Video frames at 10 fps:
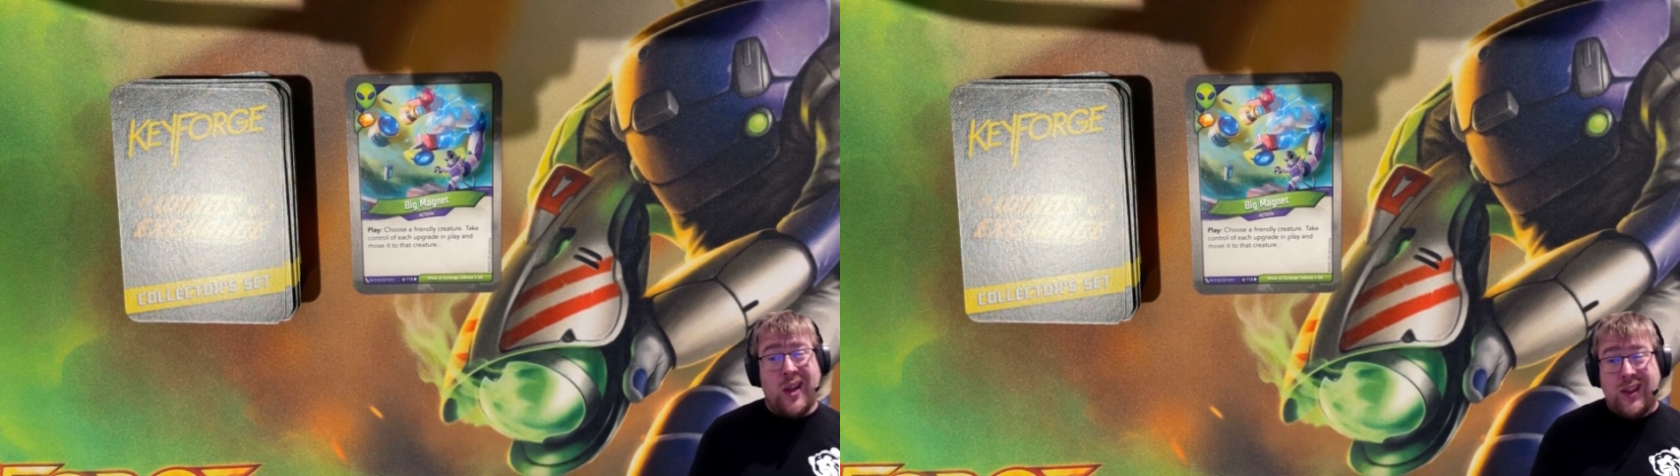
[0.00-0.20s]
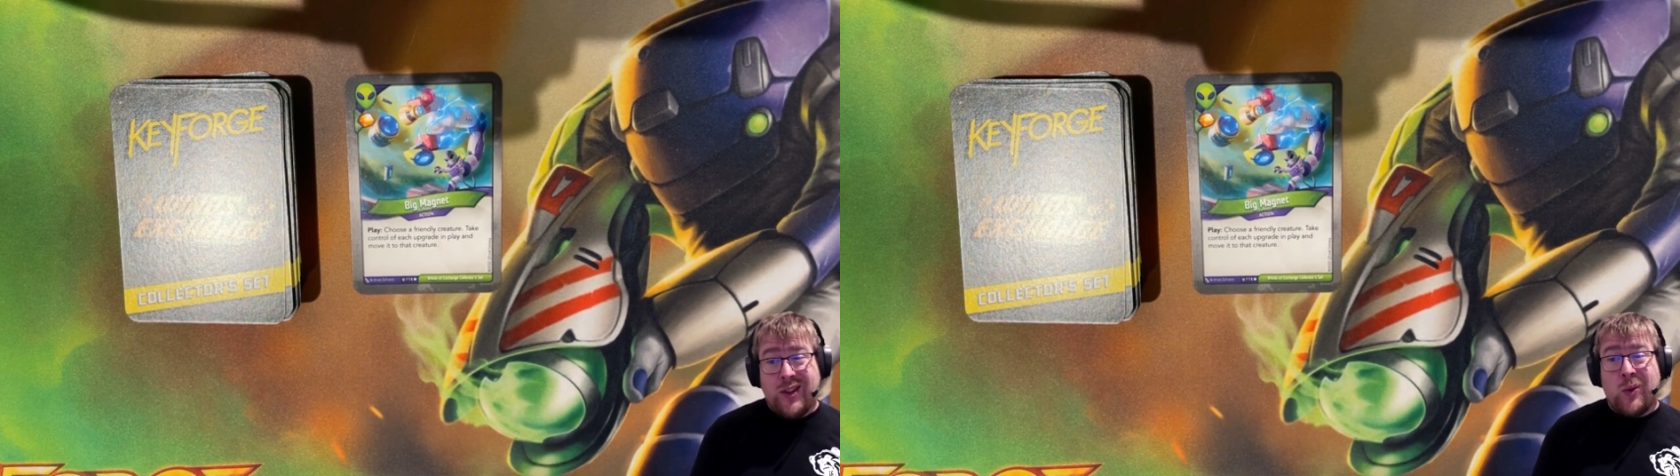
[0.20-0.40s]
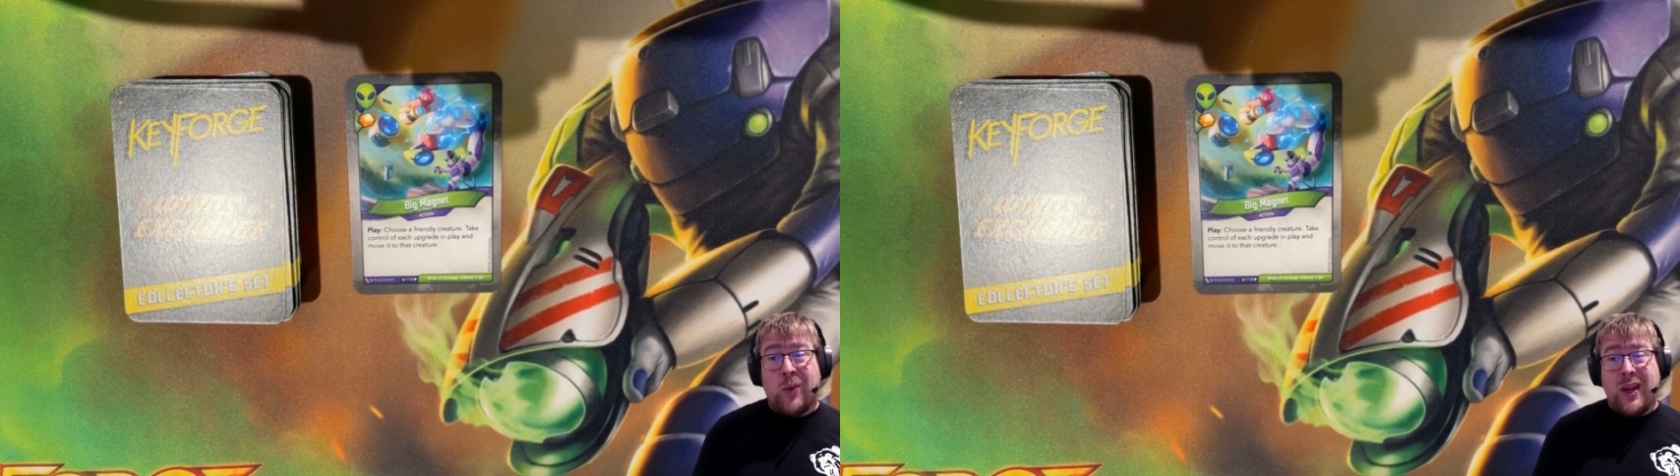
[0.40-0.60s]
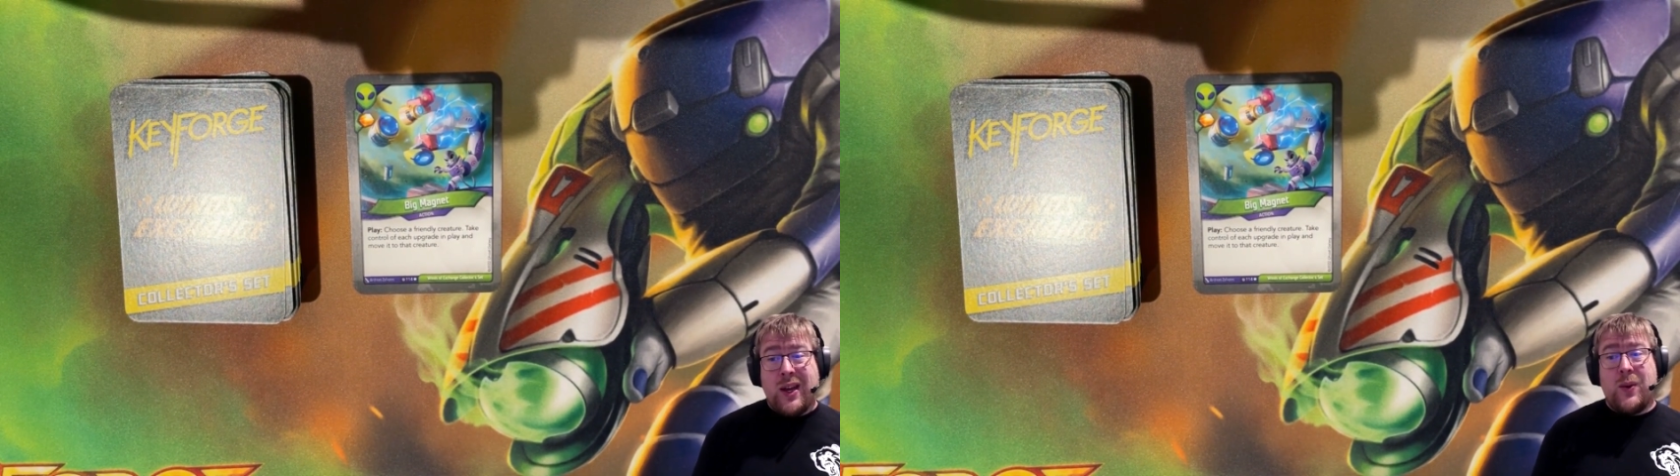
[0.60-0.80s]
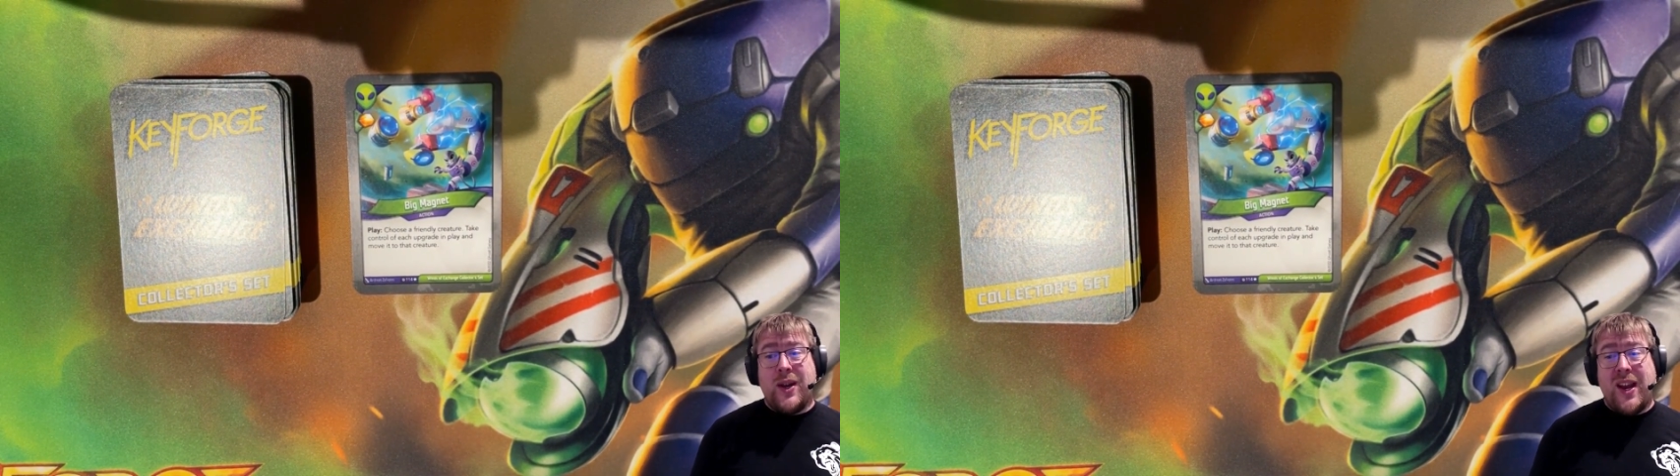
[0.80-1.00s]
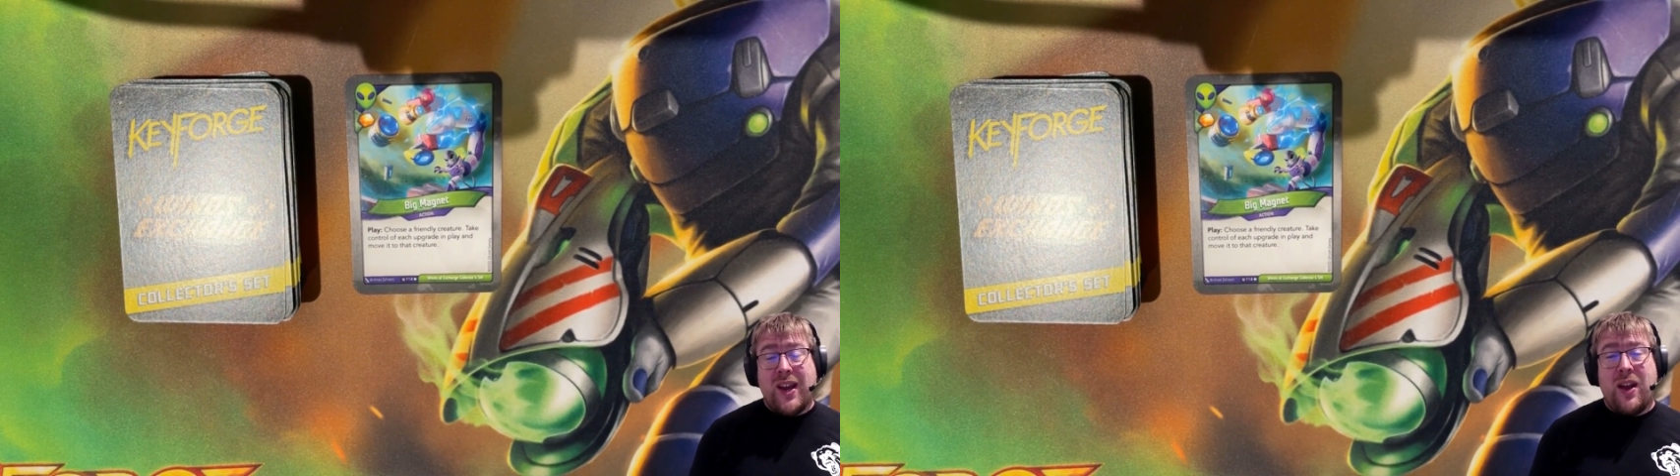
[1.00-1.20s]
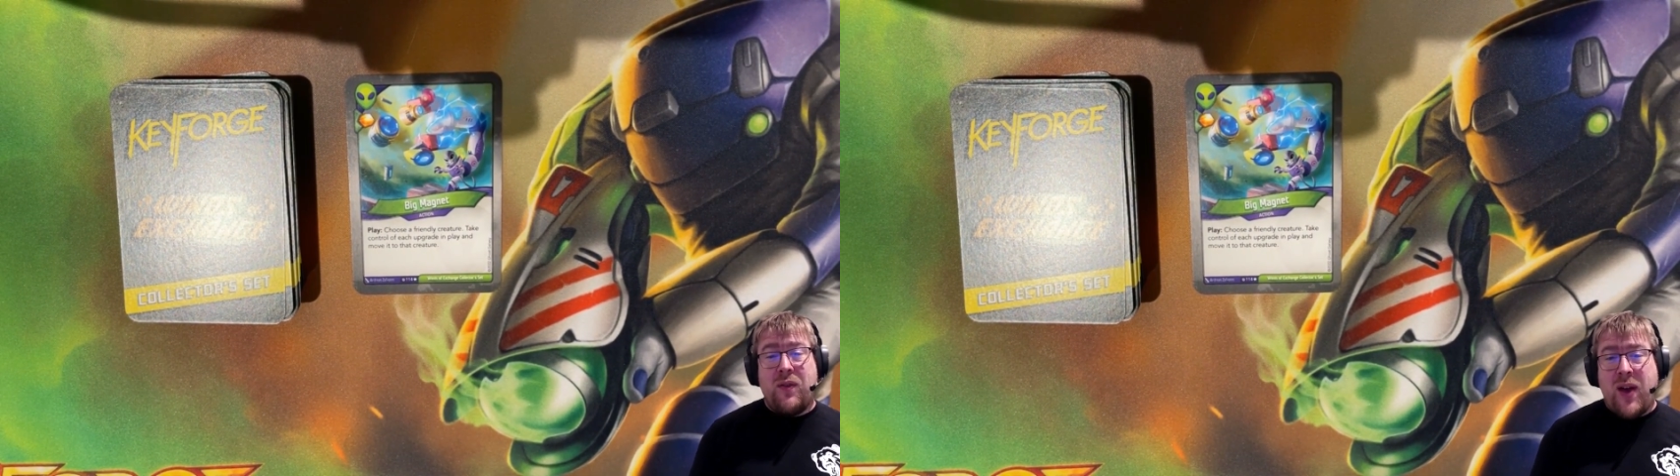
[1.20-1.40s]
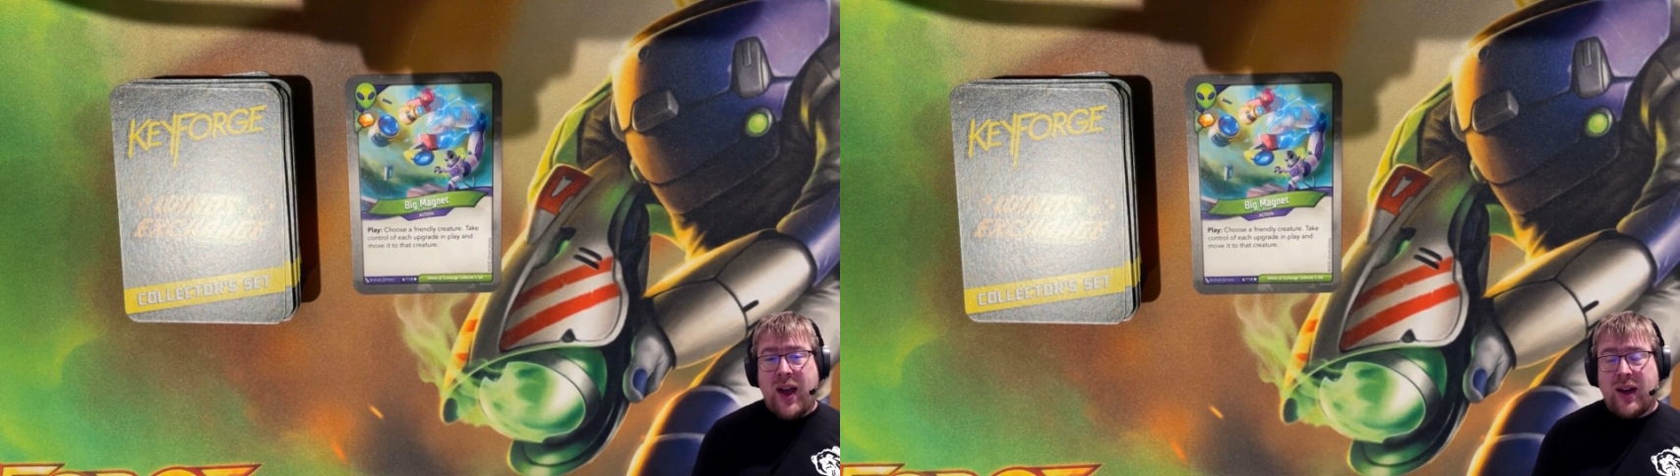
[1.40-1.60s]
This is a really unique
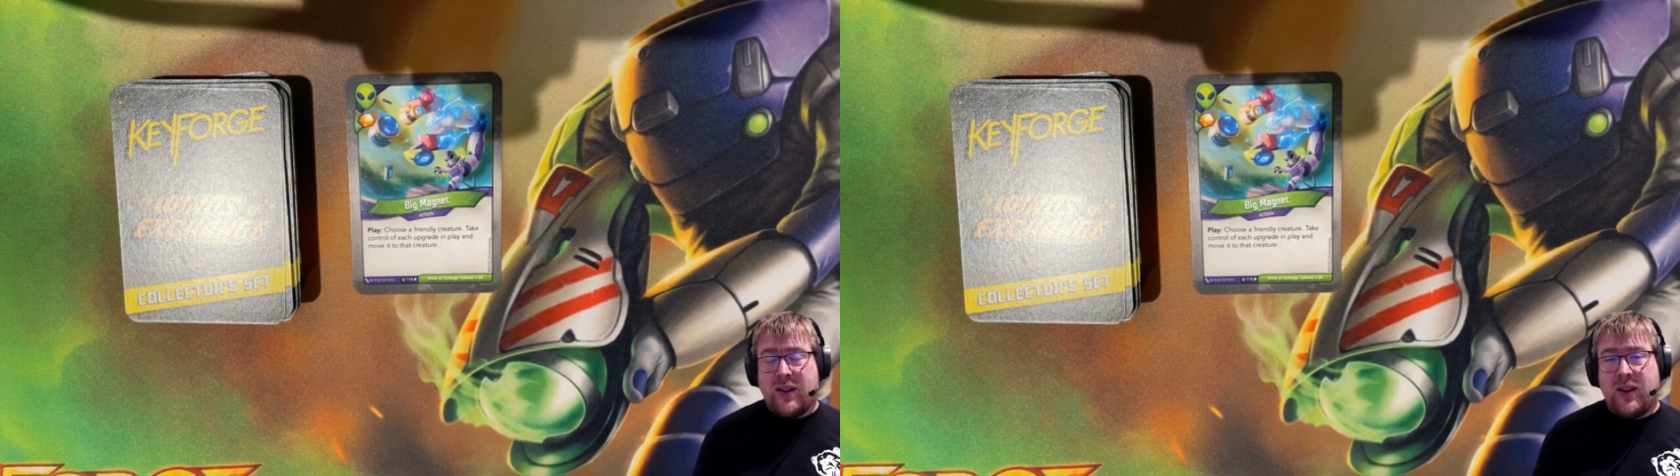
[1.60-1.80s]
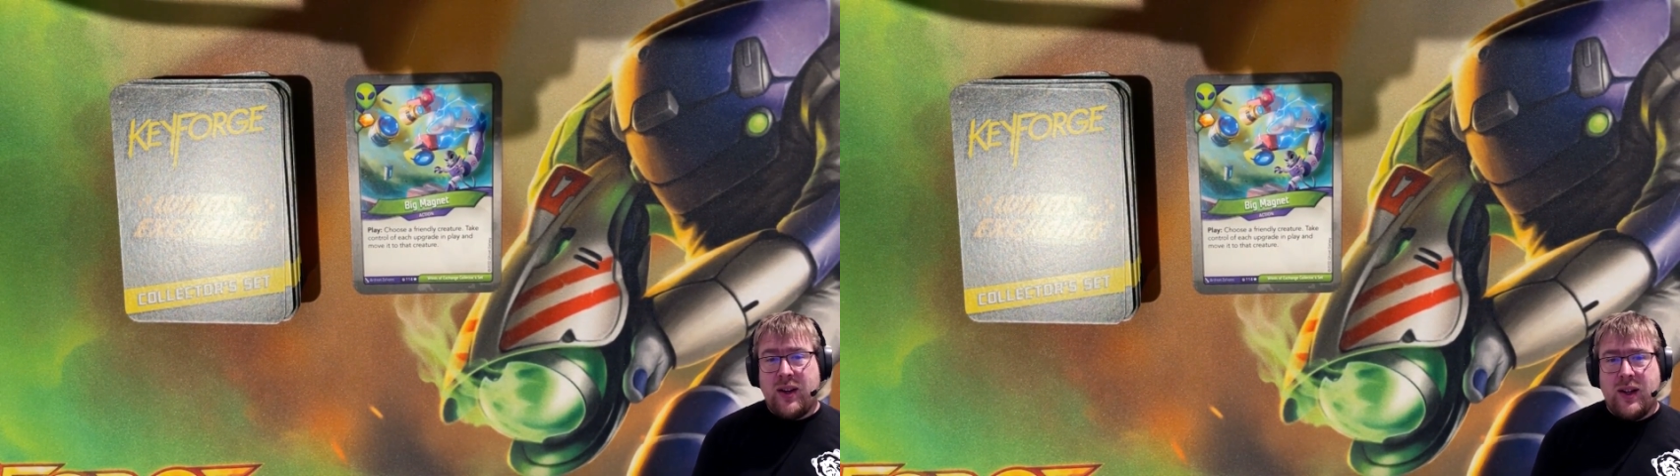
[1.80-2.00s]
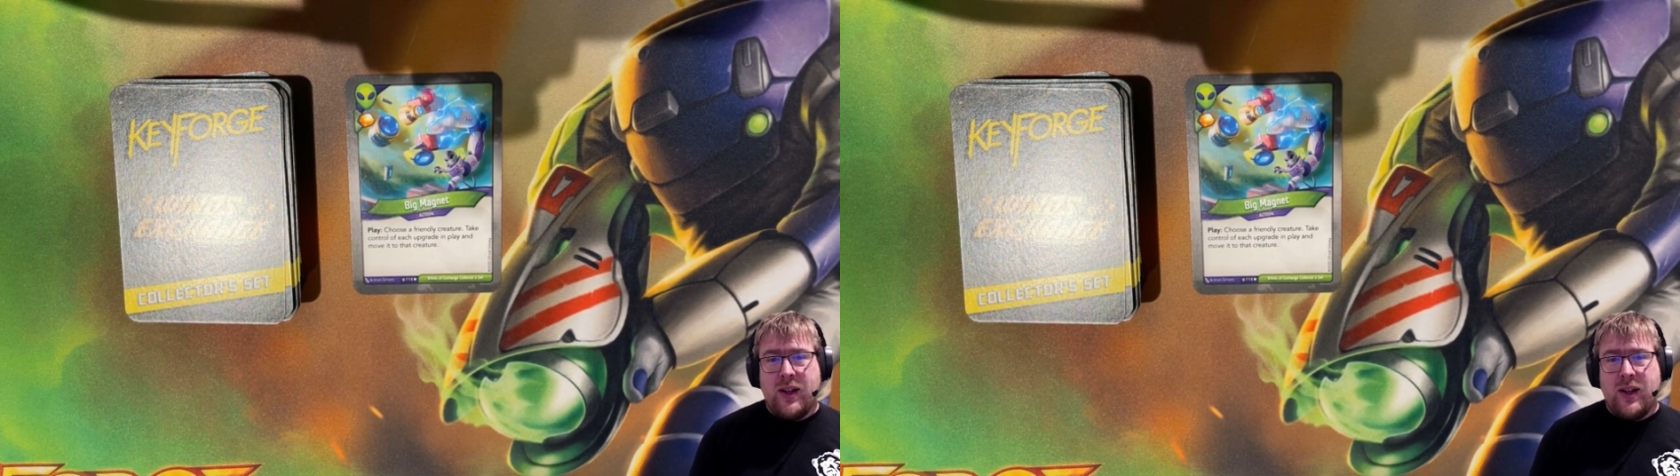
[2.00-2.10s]
effect,